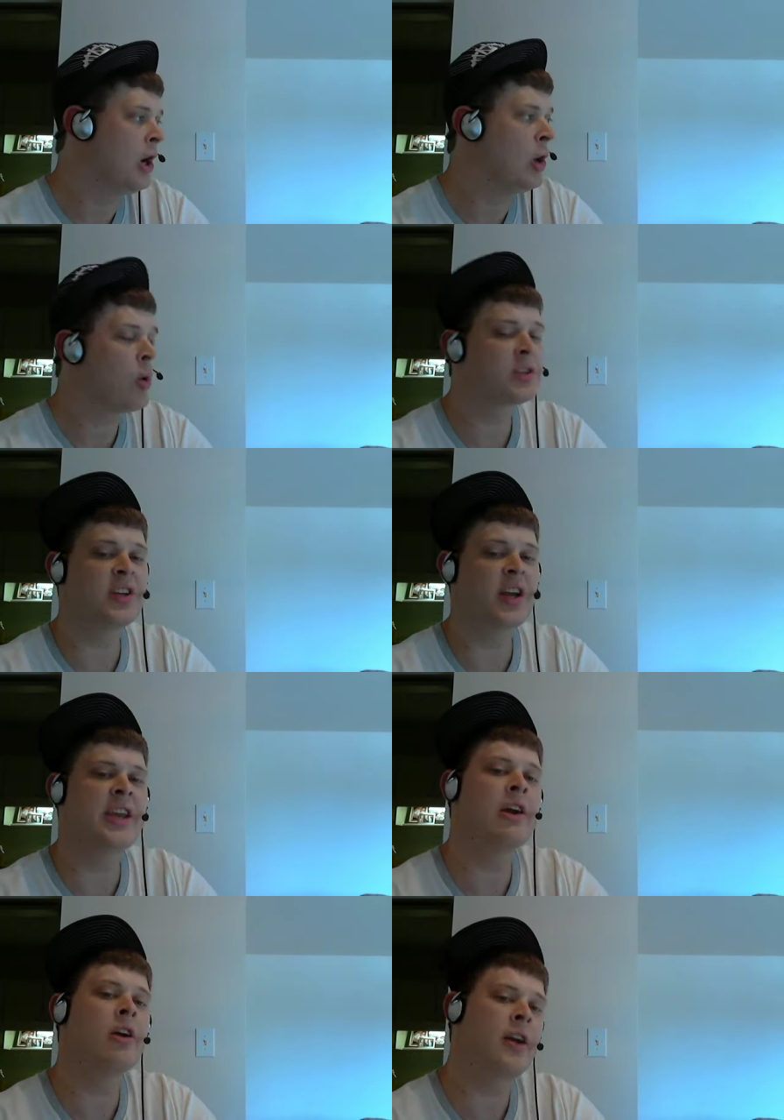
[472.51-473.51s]
It wasn't a
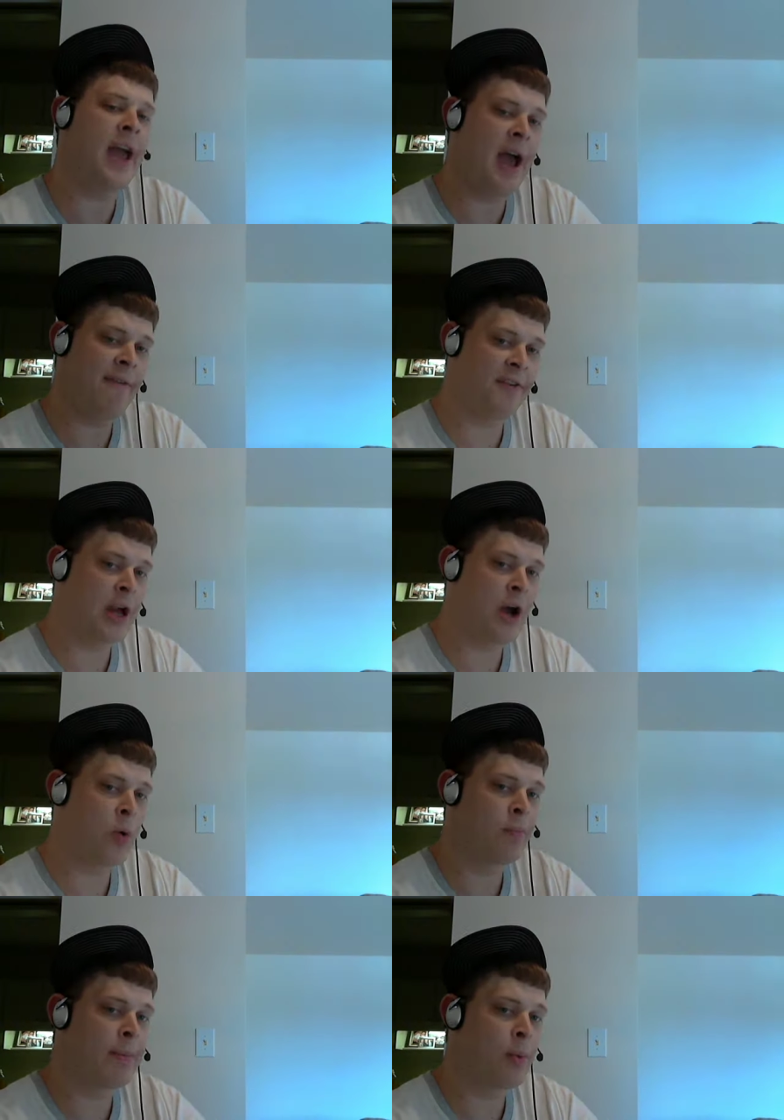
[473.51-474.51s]
year and a half ago
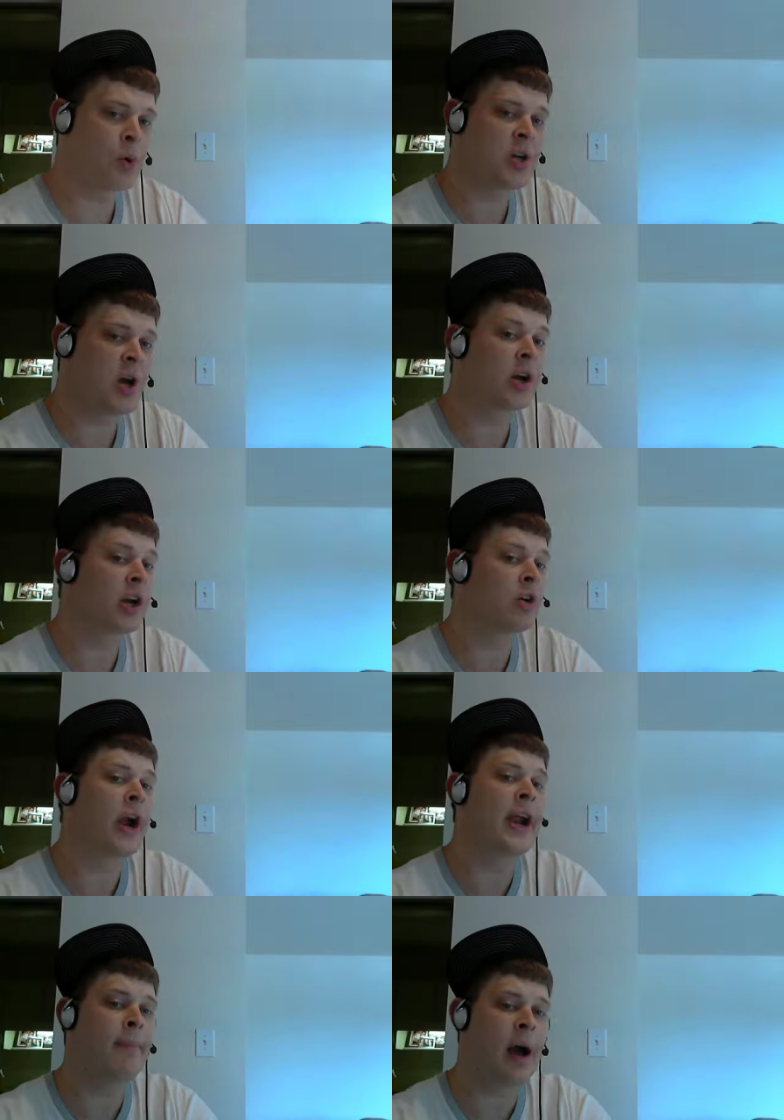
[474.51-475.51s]
where people were talking
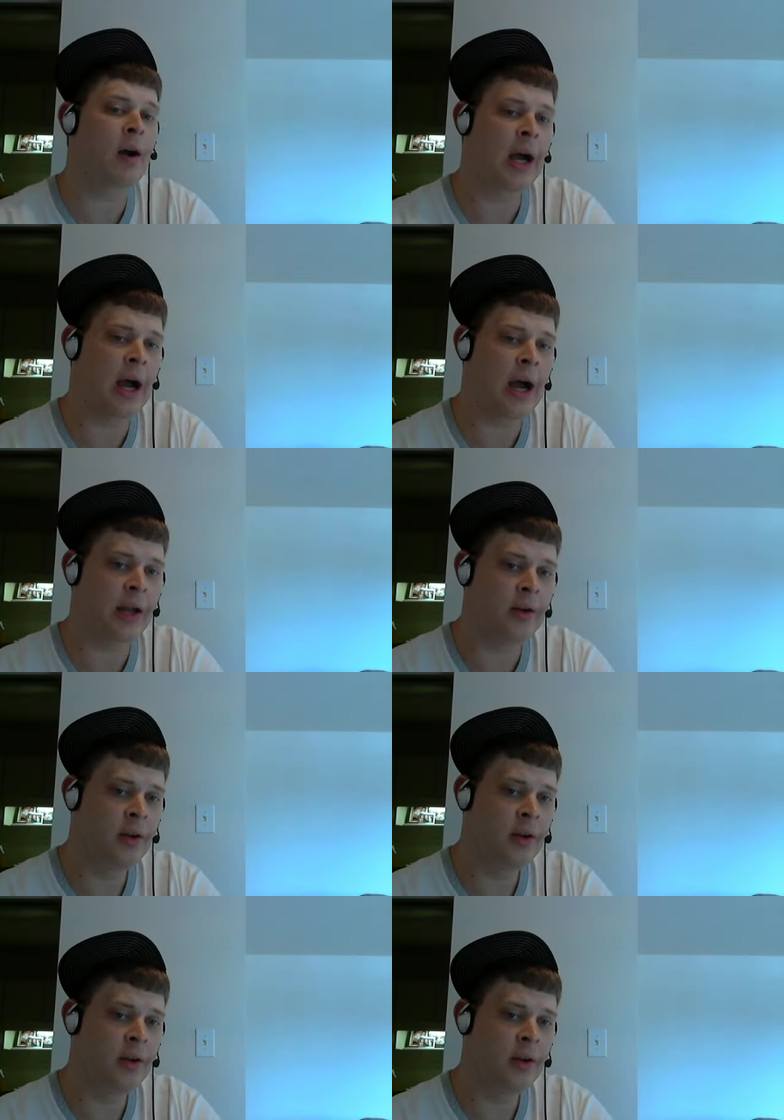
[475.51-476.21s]
great about Khan.